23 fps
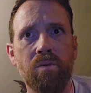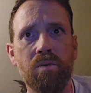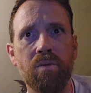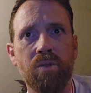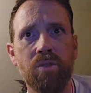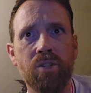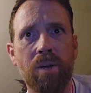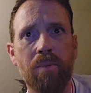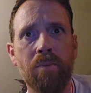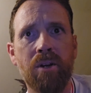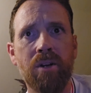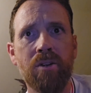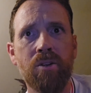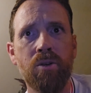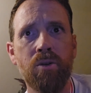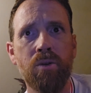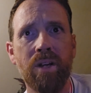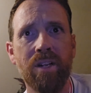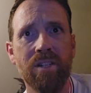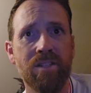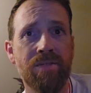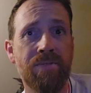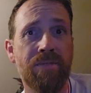someone who
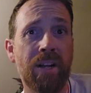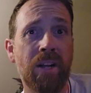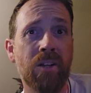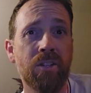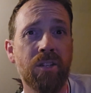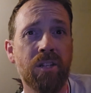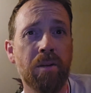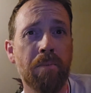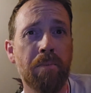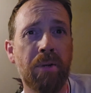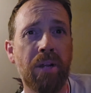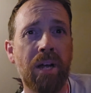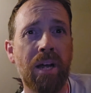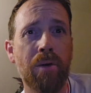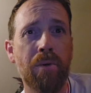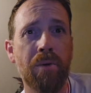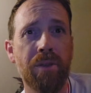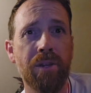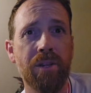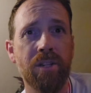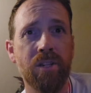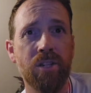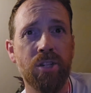has failed to comply
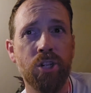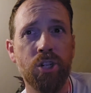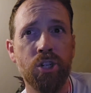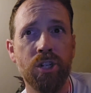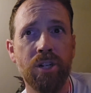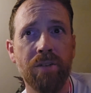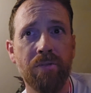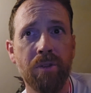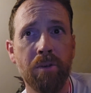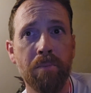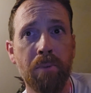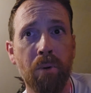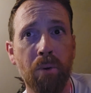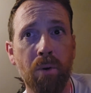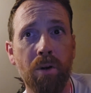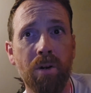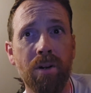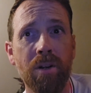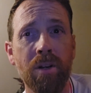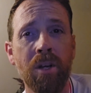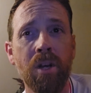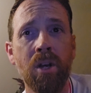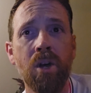with a decision of the
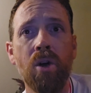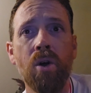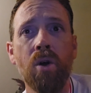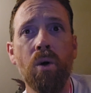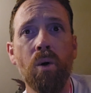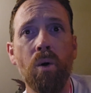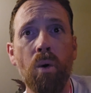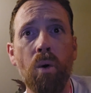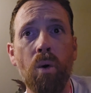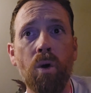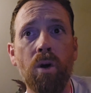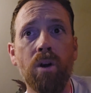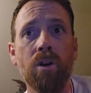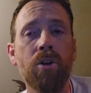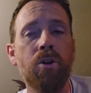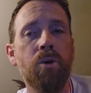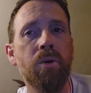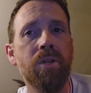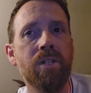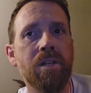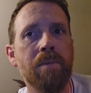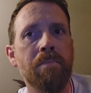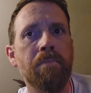board or
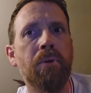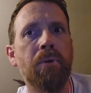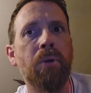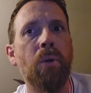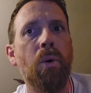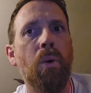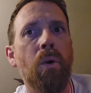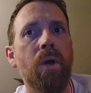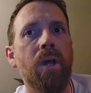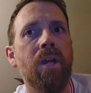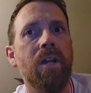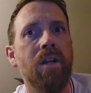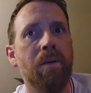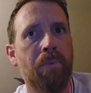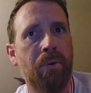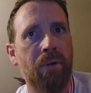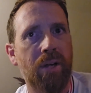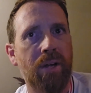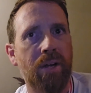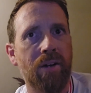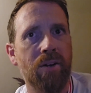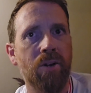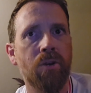who is employing a
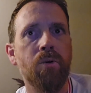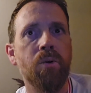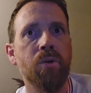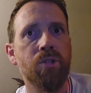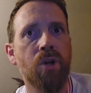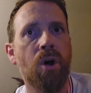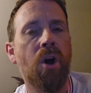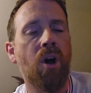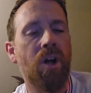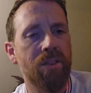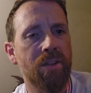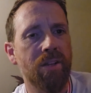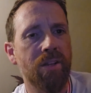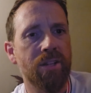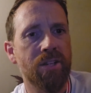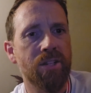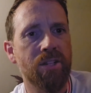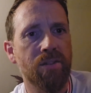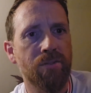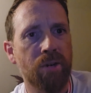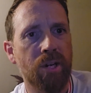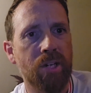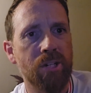player who is on the
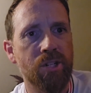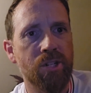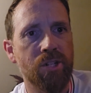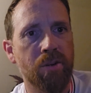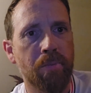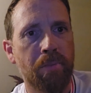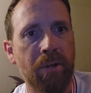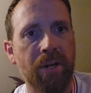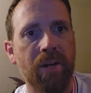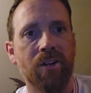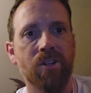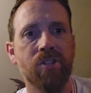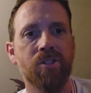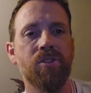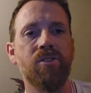list of registered players.